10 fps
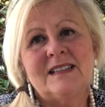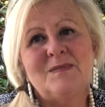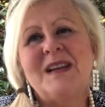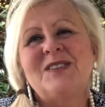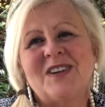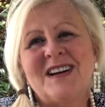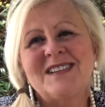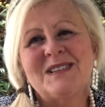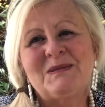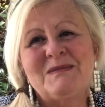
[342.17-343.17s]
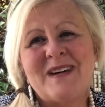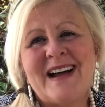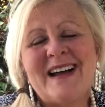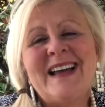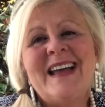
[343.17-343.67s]
big truck just went
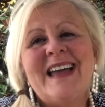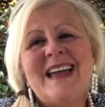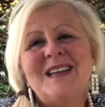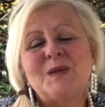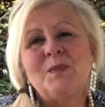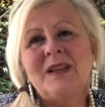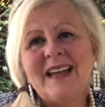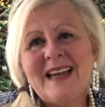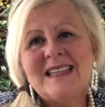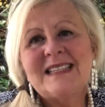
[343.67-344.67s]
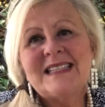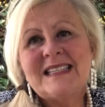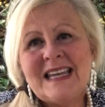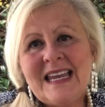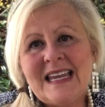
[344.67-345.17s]
by, is plant
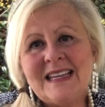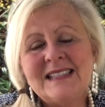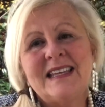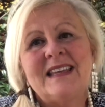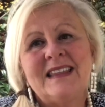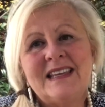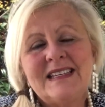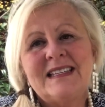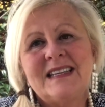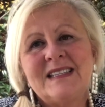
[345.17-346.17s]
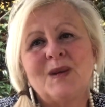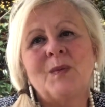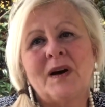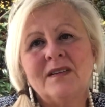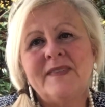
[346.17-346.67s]
seeds. This is the
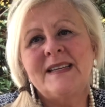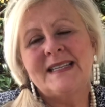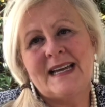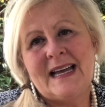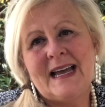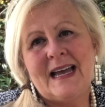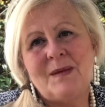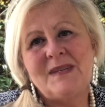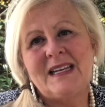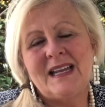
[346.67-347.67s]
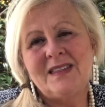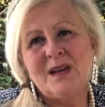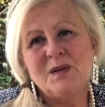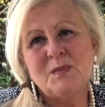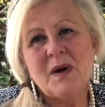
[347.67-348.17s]
perfect time to get
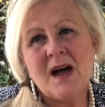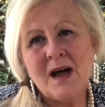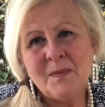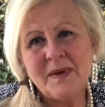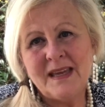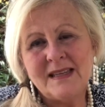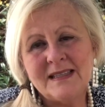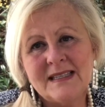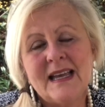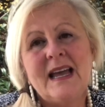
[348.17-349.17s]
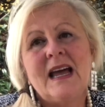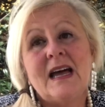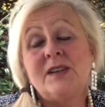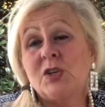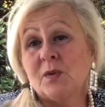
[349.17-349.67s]
those poppies,
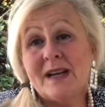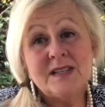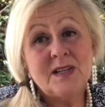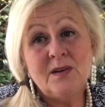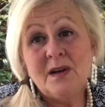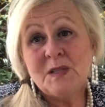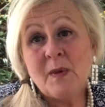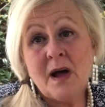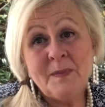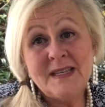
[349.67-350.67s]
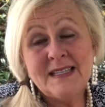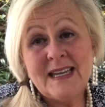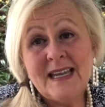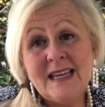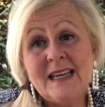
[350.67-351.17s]
direct sow those poppy
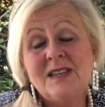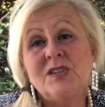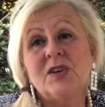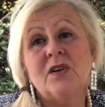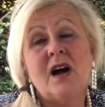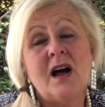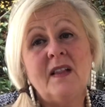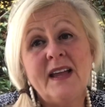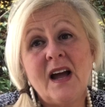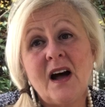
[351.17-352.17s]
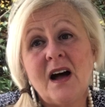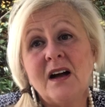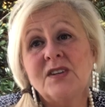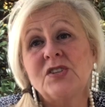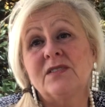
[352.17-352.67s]
seeds, your
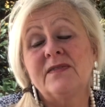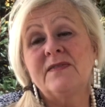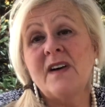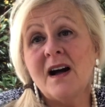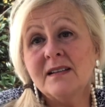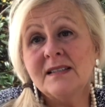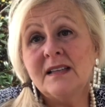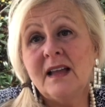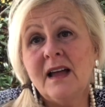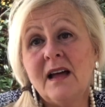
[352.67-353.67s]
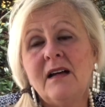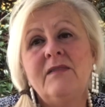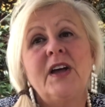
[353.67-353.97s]
hollyhocks, your foxglove,